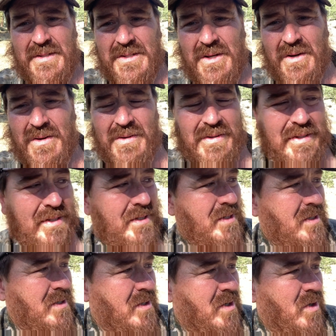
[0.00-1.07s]
So
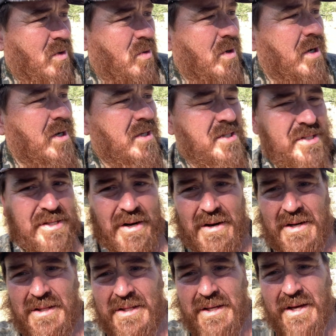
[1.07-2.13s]
we're going to start
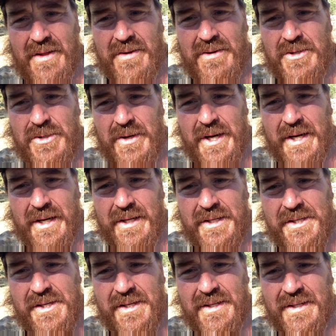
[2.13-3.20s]
at the other
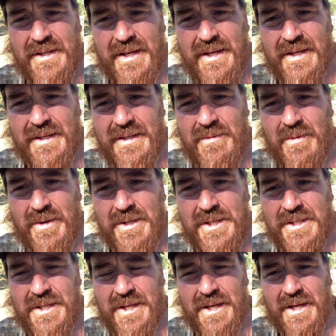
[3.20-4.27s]
drainage and we're
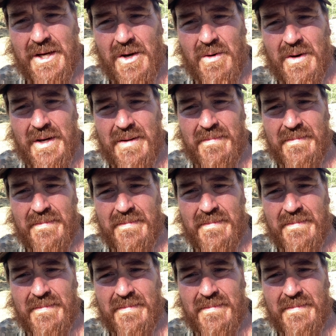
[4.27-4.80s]
just going to go up.